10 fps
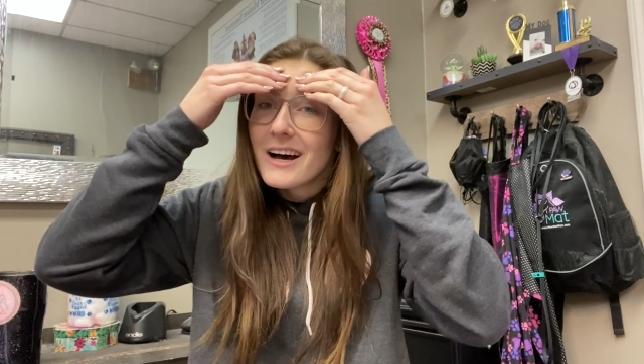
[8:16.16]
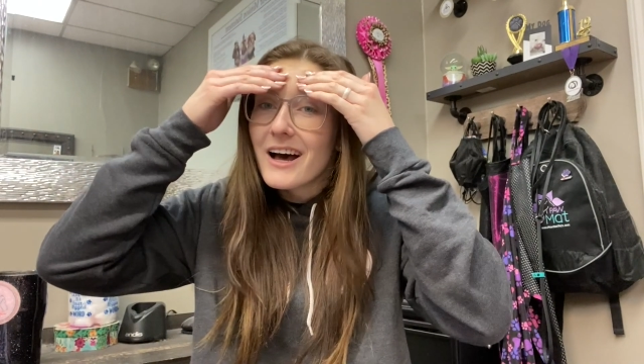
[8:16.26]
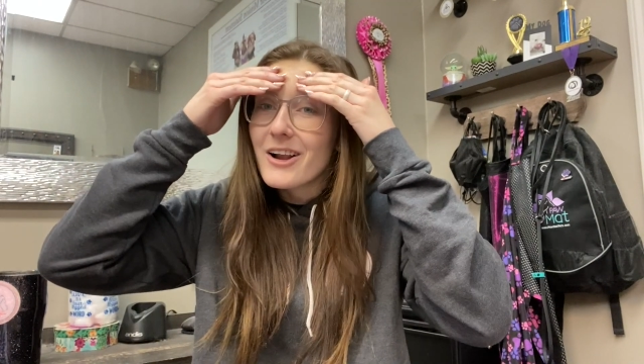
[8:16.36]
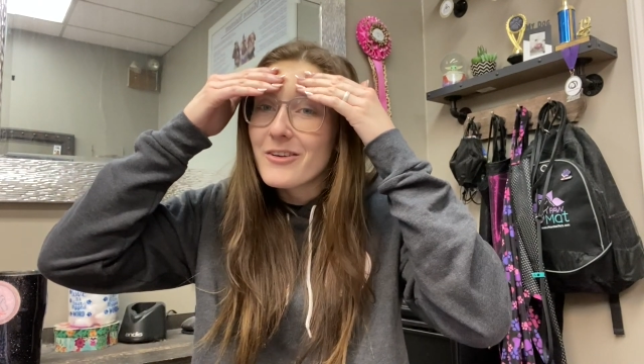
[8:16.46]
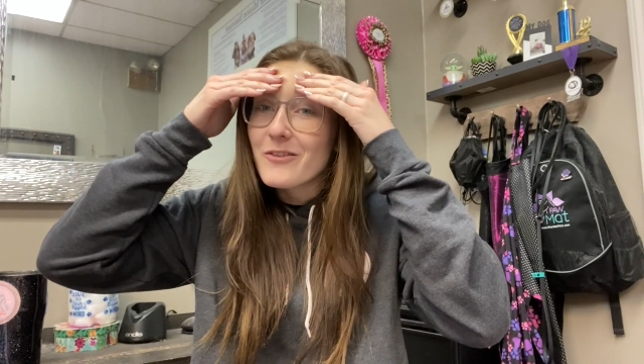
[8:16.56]

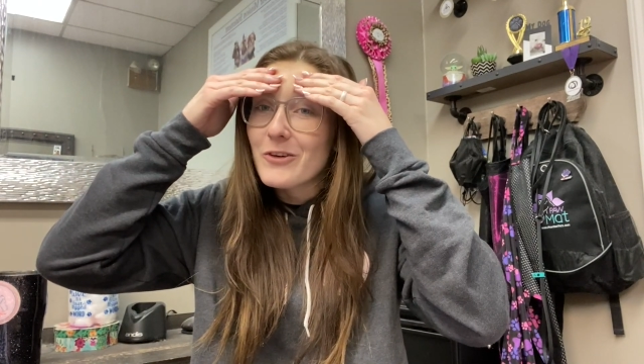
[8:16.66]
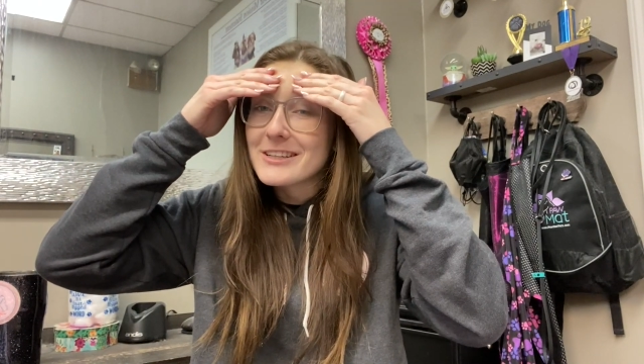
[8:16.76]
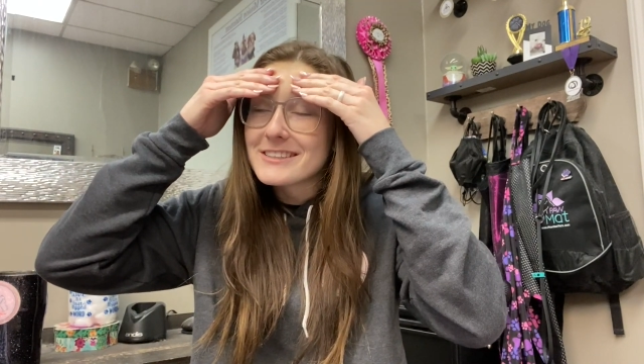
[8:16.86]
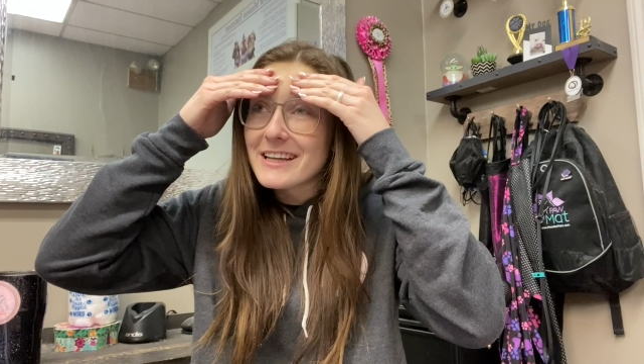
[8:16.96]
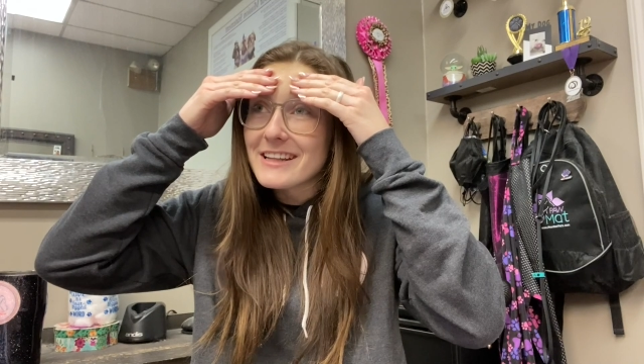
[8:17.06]
I don't even want
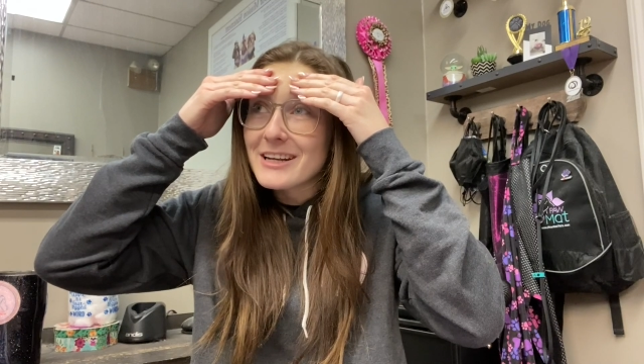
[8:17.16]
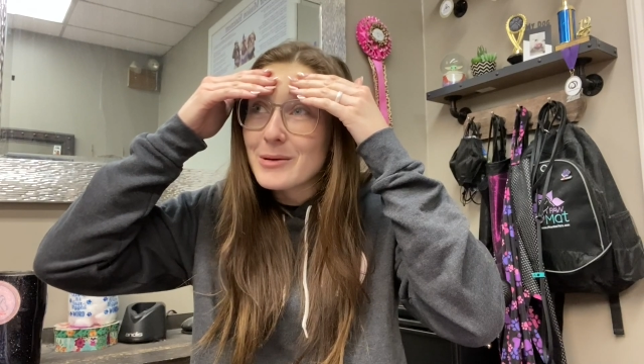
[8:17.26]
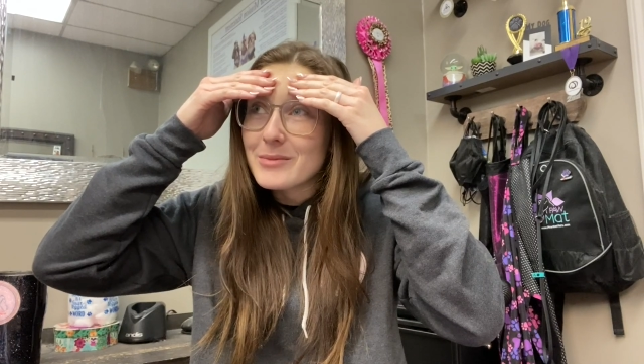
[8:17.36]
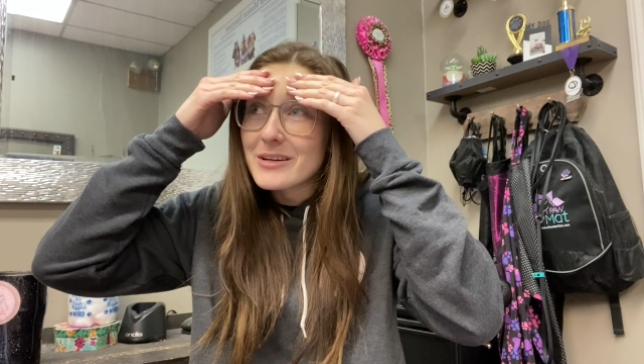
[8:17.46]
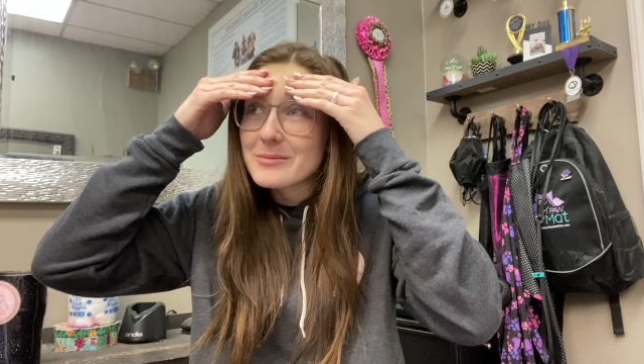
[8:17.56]
to say the
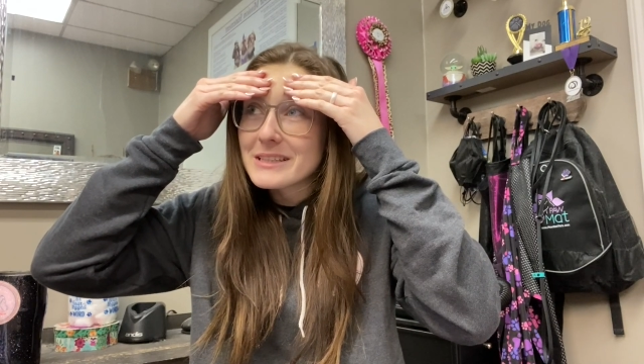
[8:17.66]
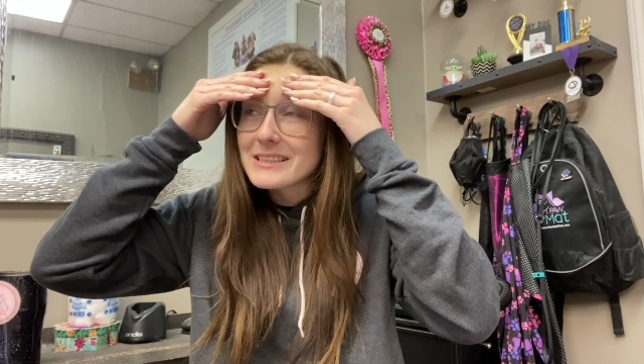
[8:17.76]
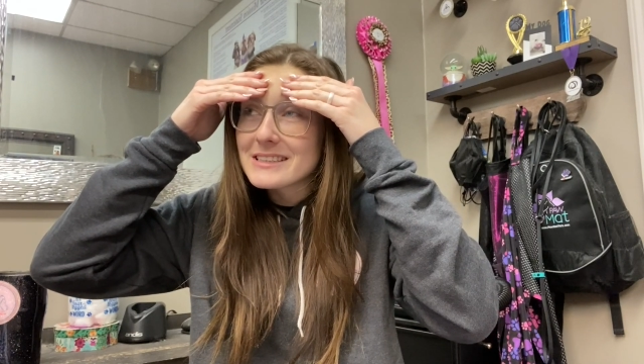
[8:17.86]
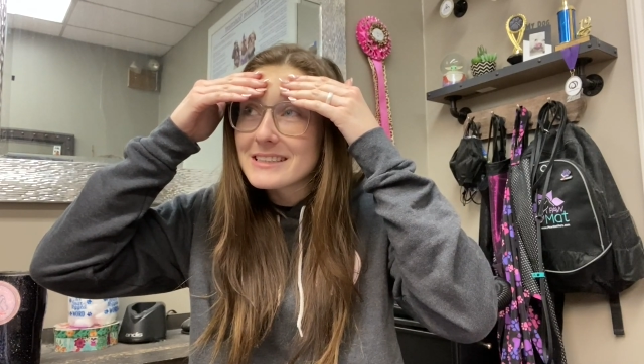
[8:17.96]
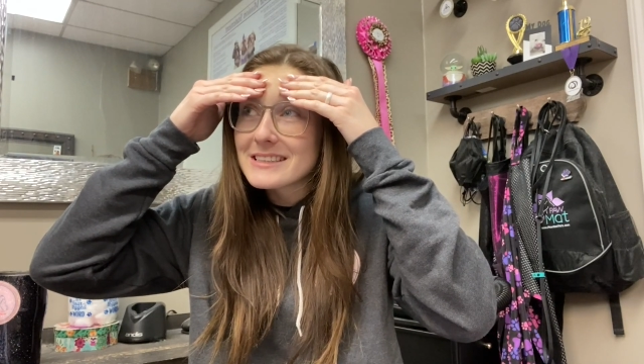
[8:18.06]
number
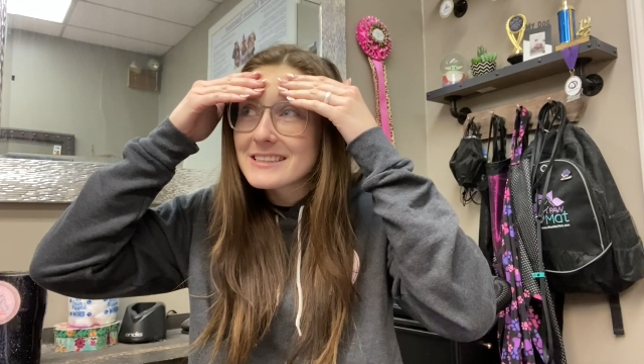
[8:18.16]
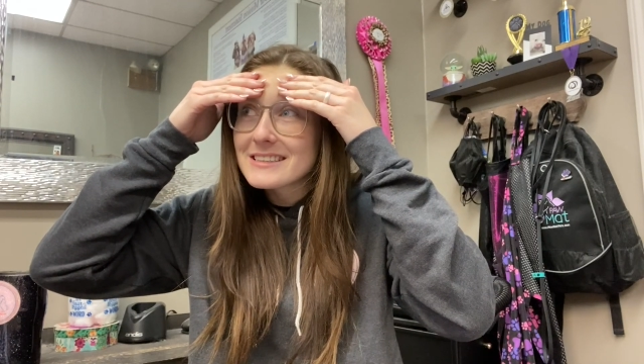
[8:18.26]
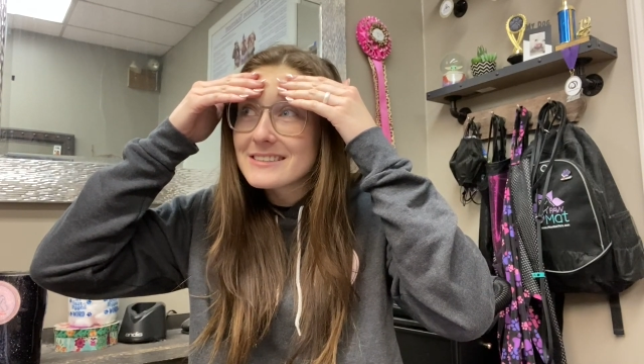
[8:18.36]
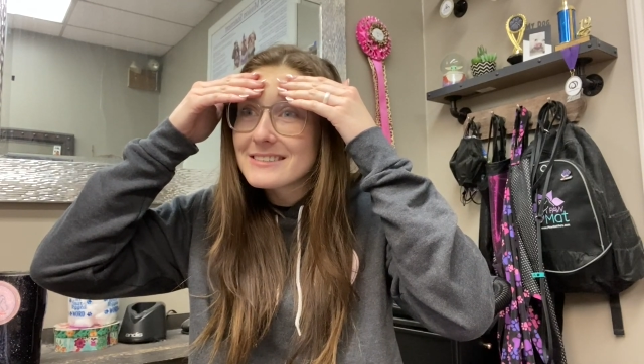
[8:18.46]
because it's